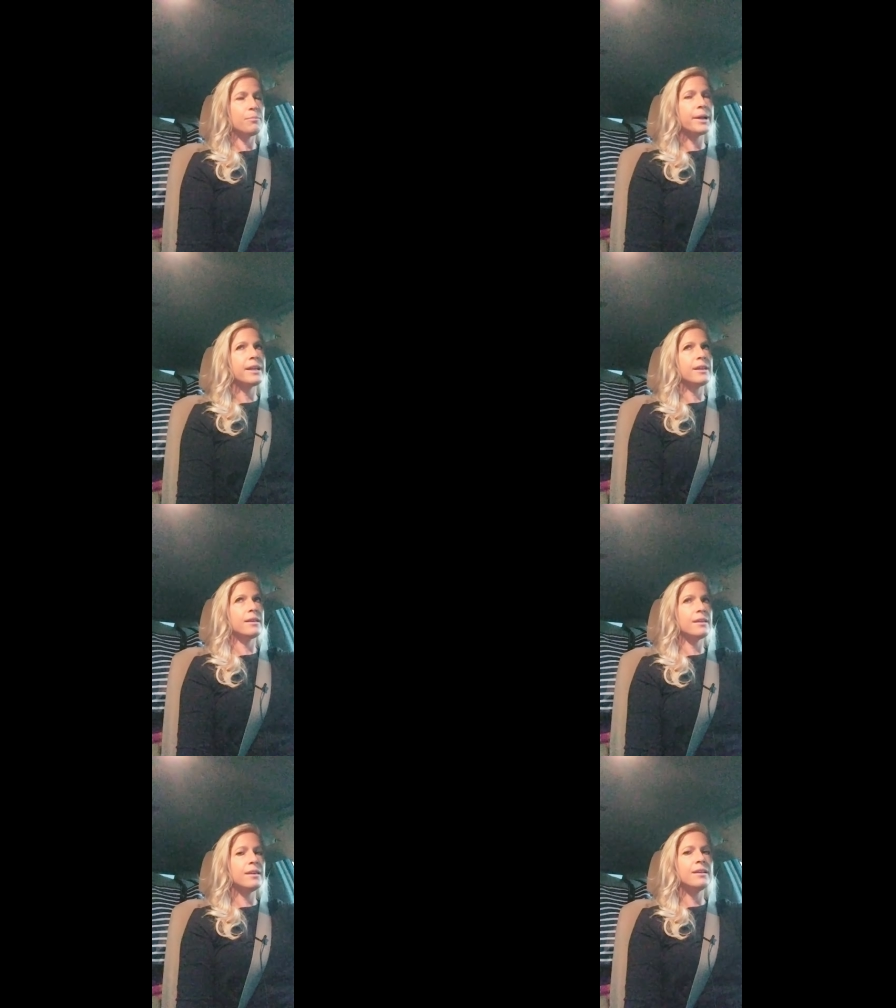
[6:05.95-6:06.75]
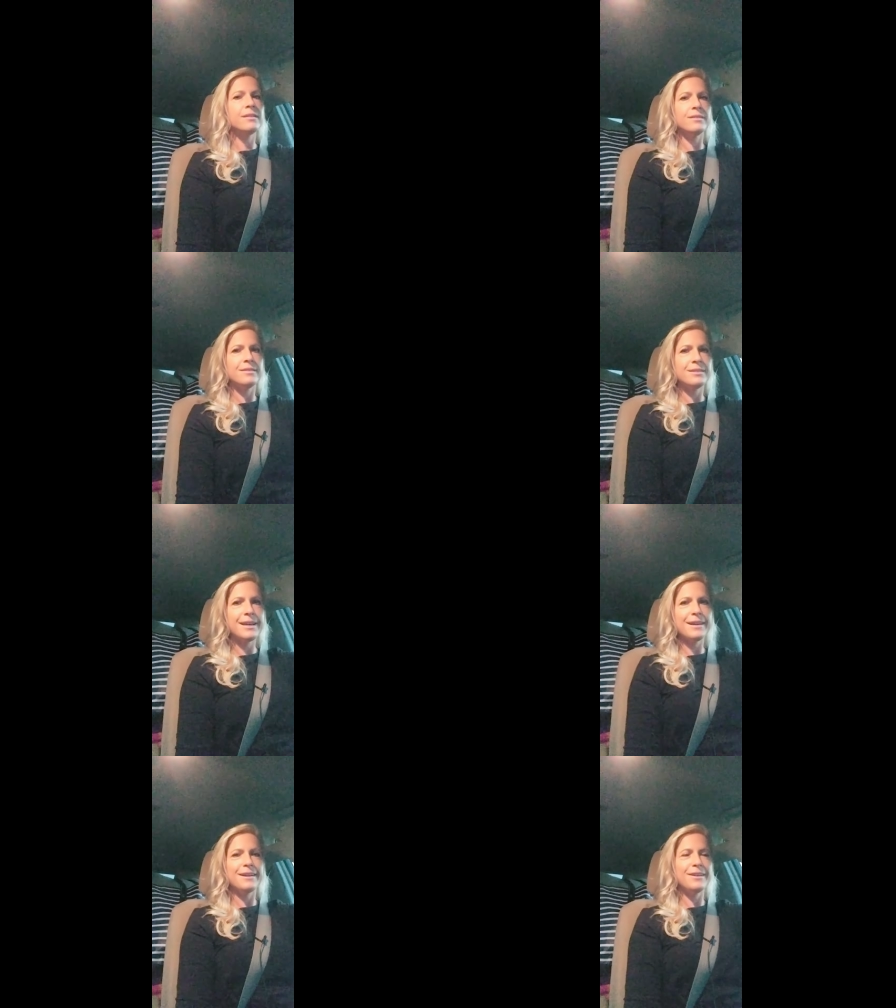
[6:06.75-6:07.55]
Break it
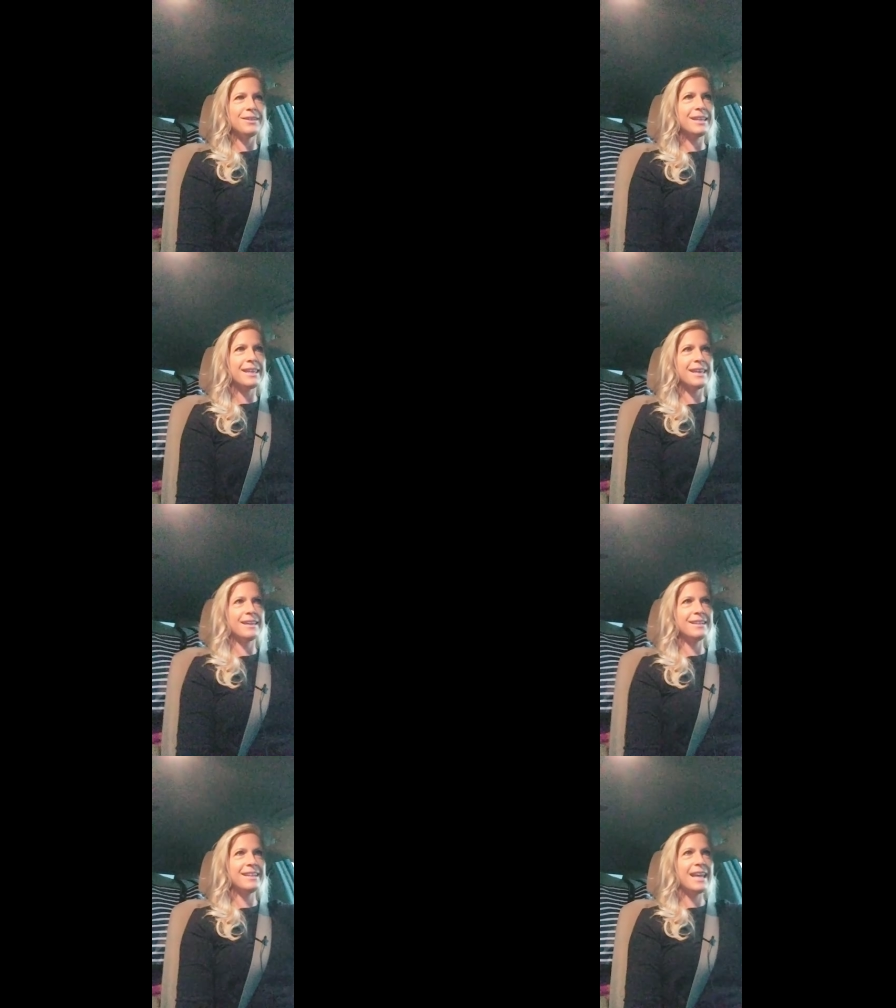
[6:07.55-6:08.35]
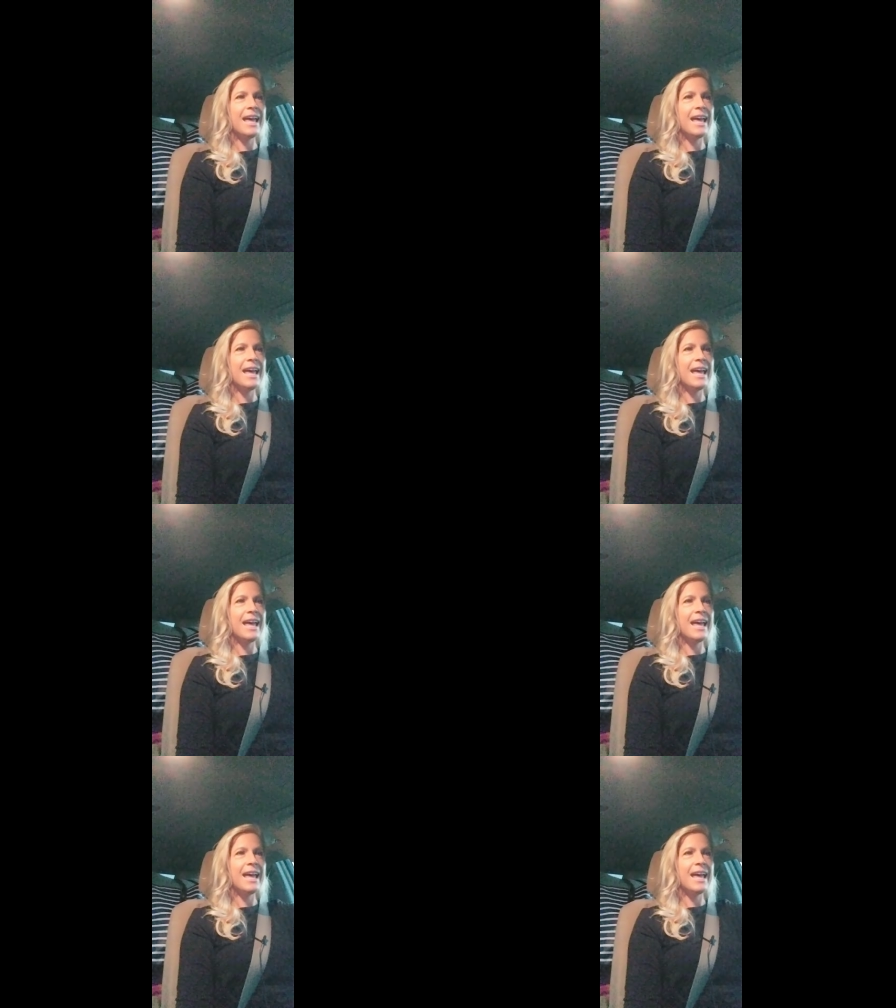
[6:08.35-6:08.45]
down again.